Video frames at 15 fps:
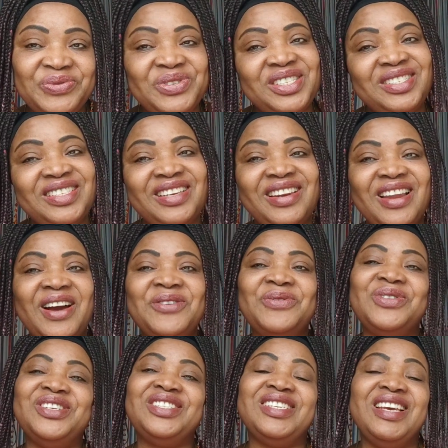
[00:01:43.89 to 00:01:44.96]
which is a
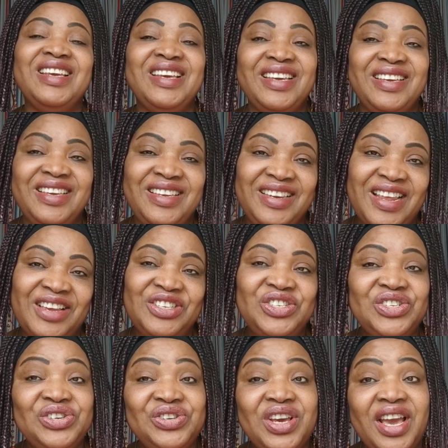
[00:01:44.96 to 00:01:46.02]
language in
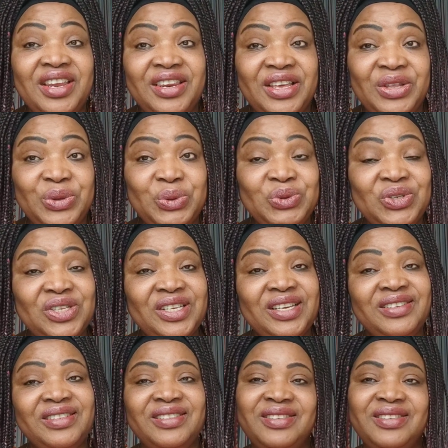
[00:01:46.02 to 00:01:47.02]
Nigeria, in Edo State.